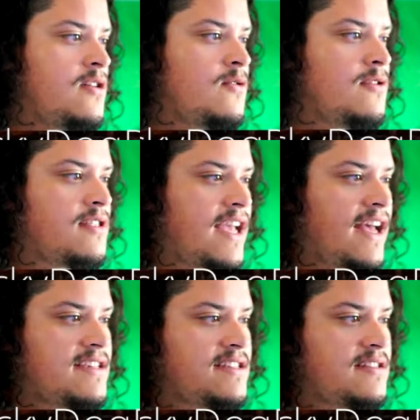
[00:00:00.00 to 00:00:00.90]
with
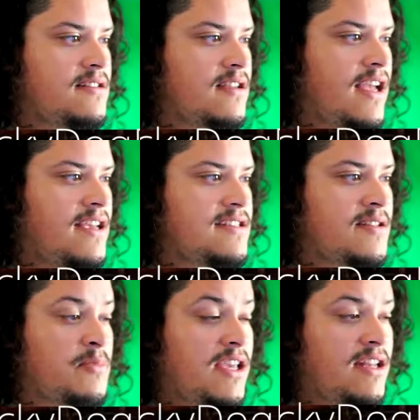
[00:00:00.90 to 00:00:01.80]

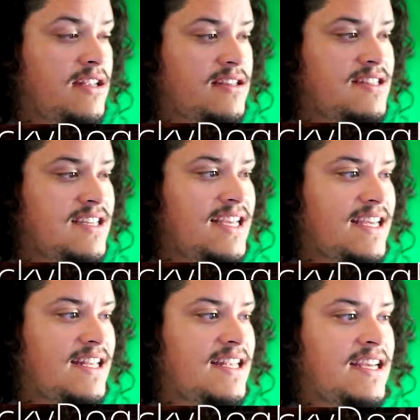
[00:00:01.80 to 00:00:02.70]
casting beginnings
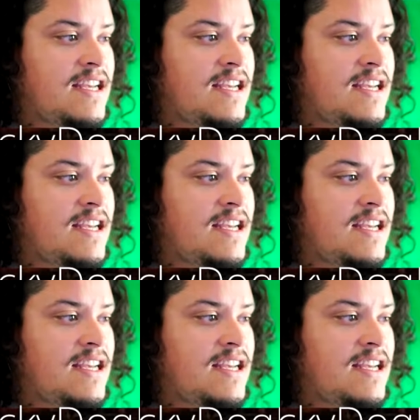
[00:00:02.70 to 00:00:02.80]
in